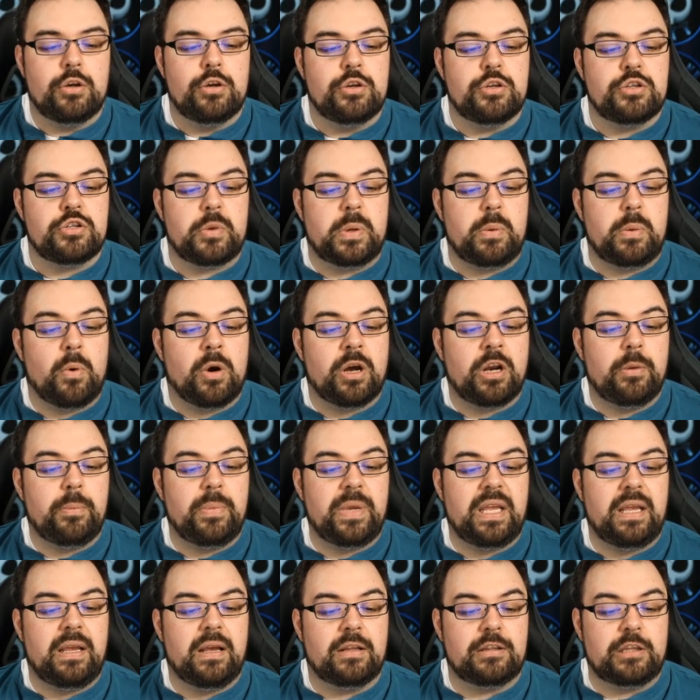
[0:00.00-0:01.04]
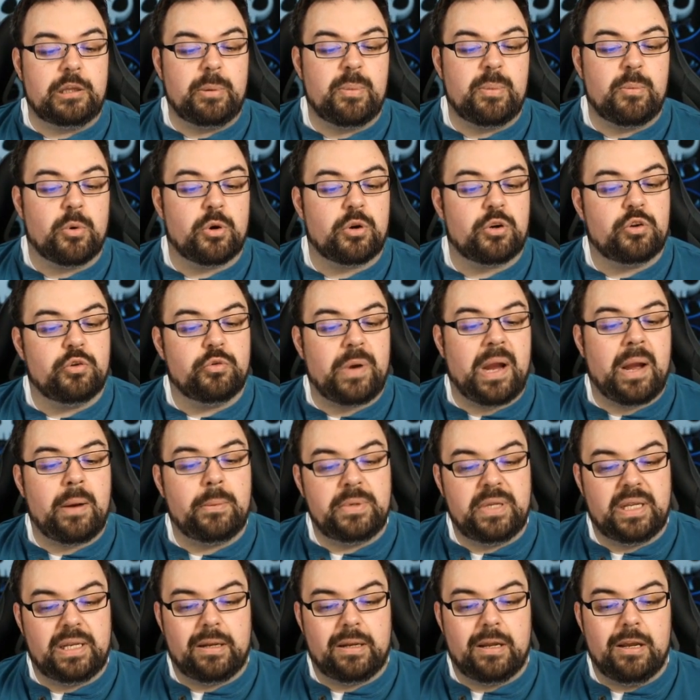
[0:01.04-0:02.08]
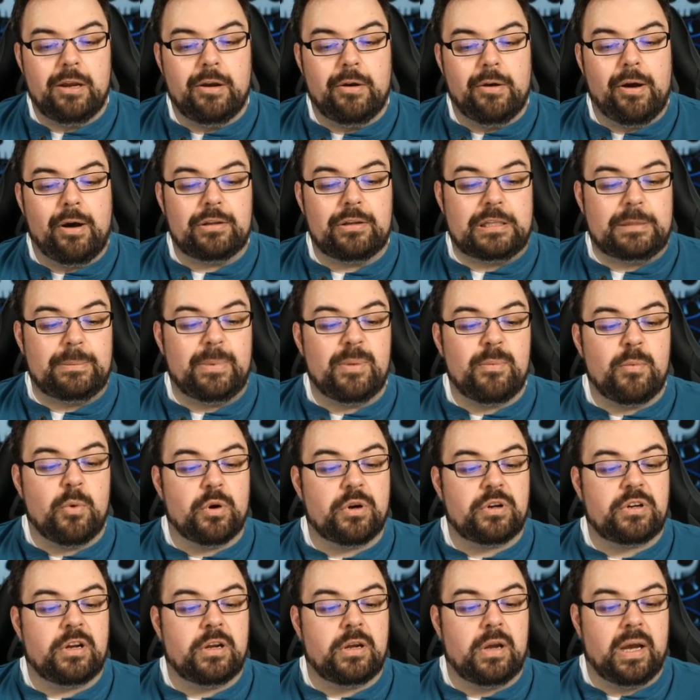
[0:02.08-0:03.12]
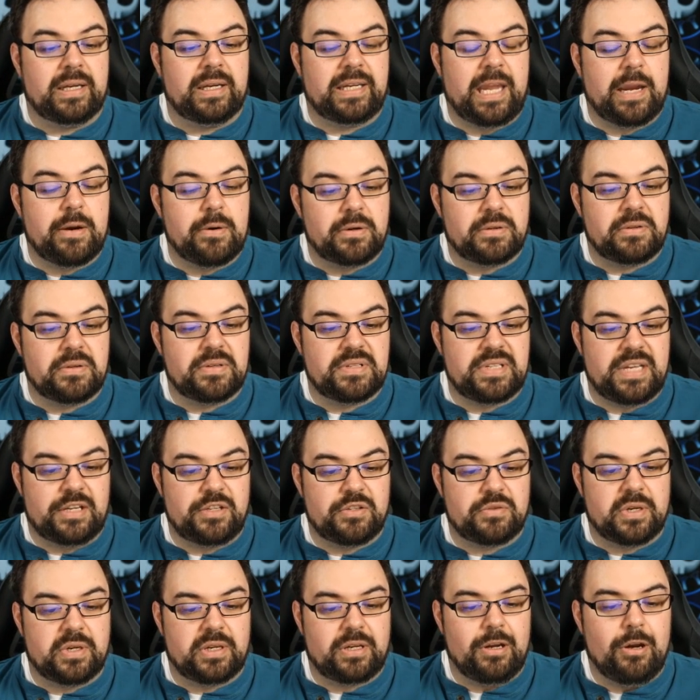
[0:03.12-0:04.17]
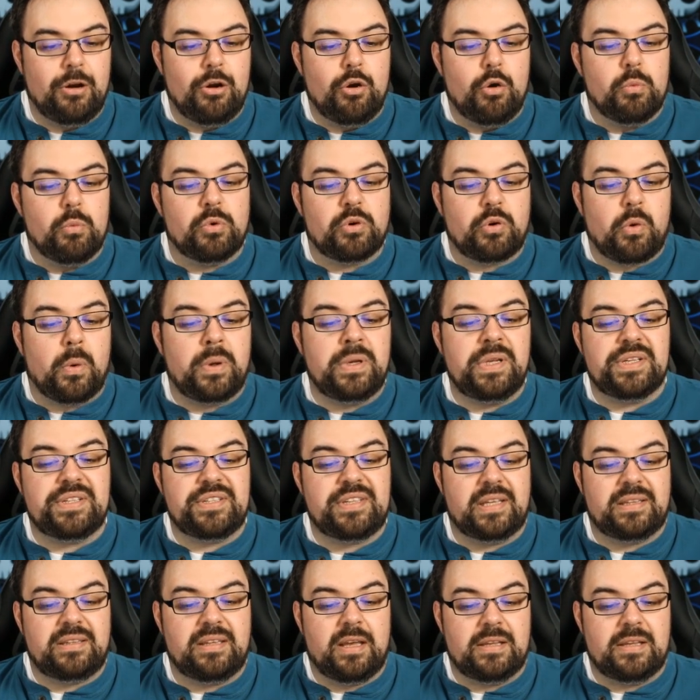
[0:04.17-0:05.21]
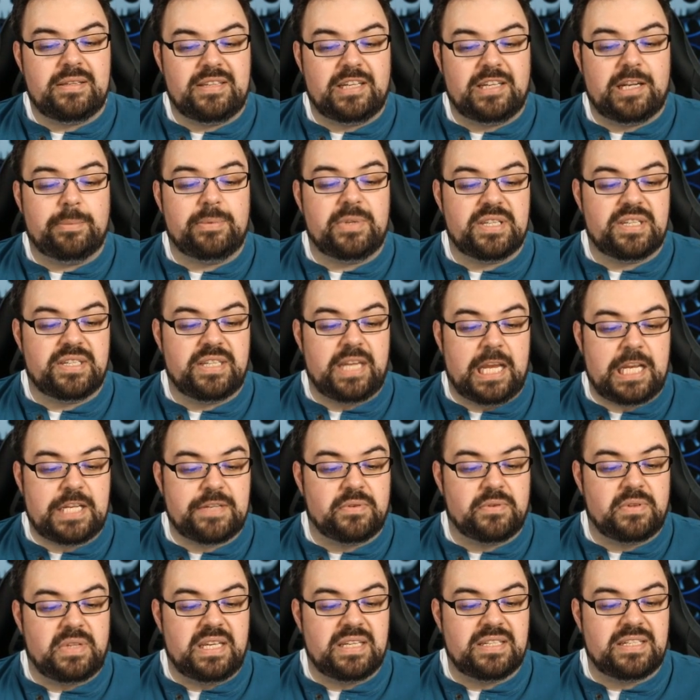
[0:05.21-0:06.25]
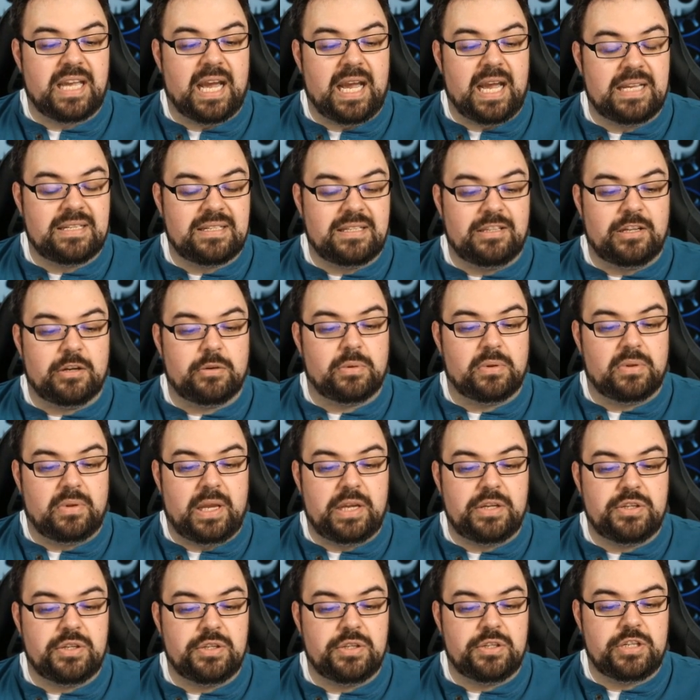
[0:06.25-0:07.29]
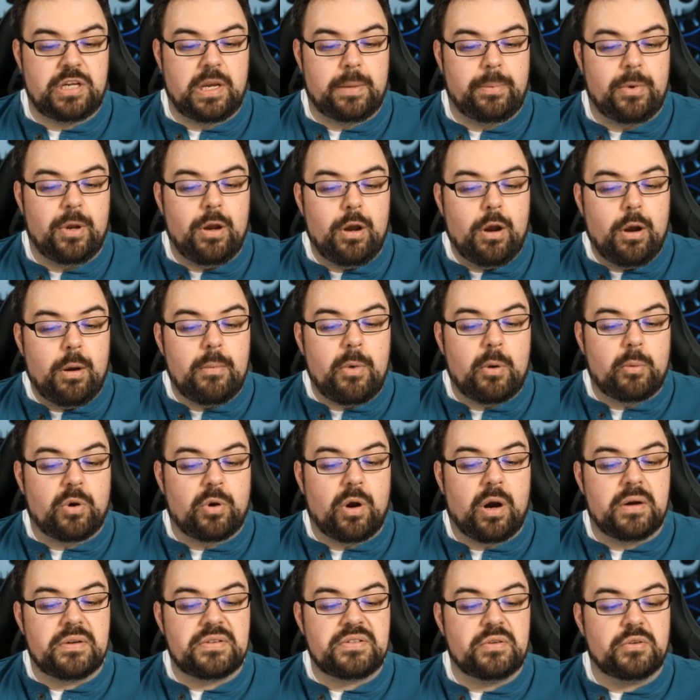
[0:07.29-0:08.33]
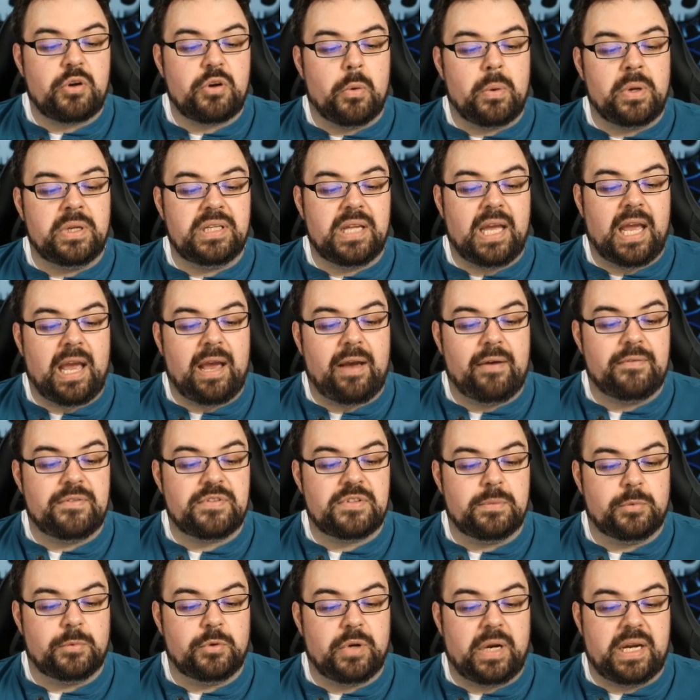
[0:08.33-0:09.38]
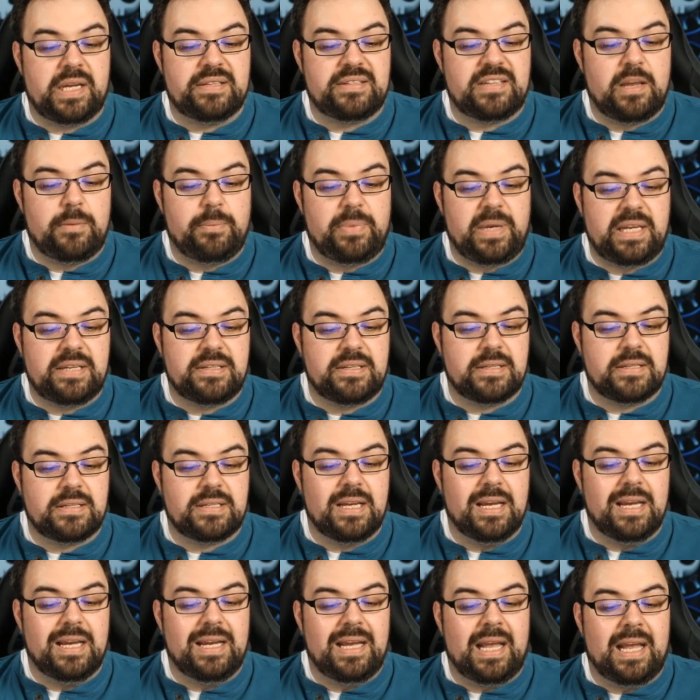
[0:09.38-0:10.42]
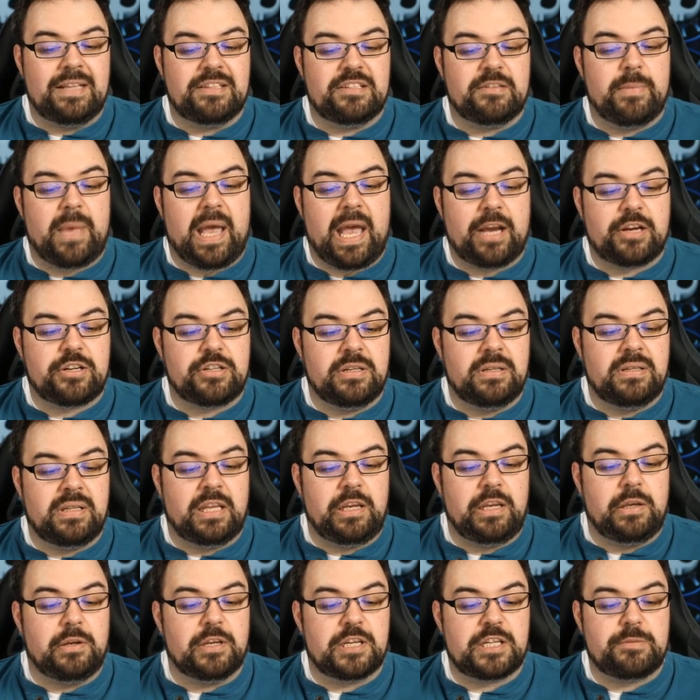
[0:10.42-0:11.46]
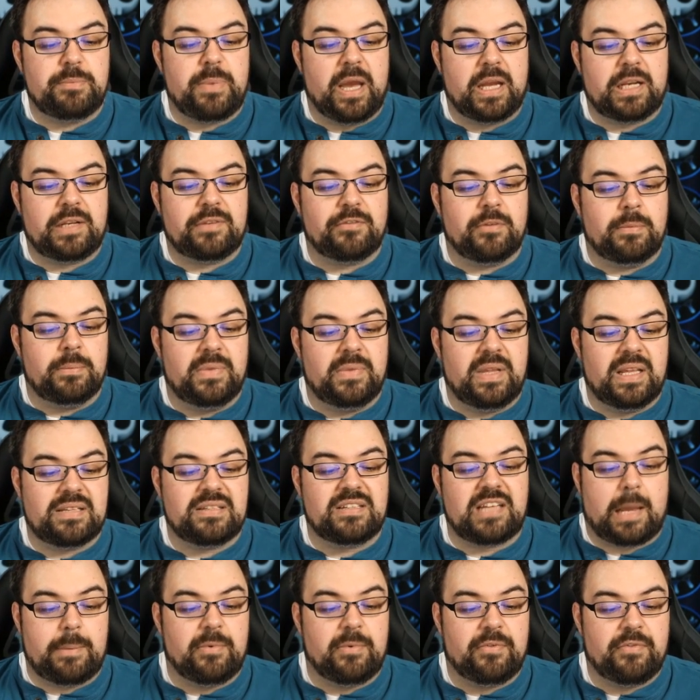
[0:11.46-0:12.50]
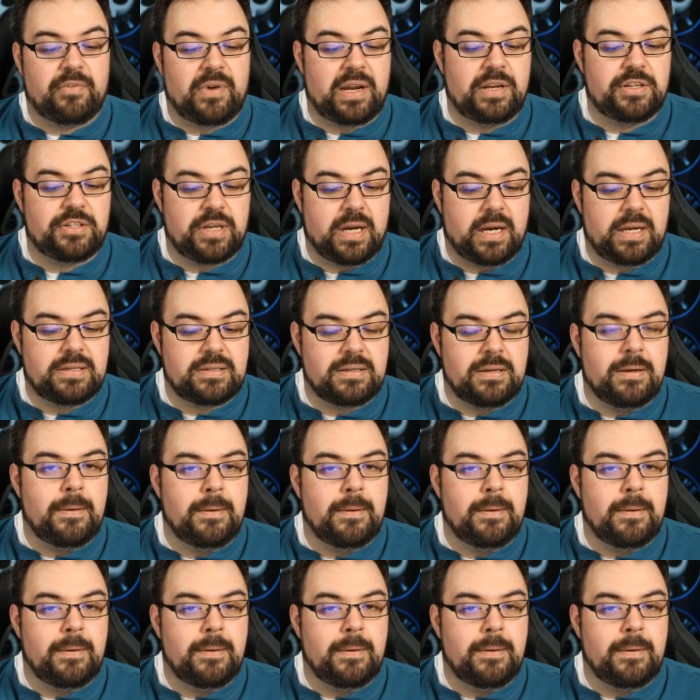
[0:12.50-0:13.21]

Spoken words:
So we want to be a little bit more grounded, a little bit more character centric. We're going to set up the stakes for these guys and their relationship, but we're also going to have some great set pieces and some action that you'd expect from this type of franchise.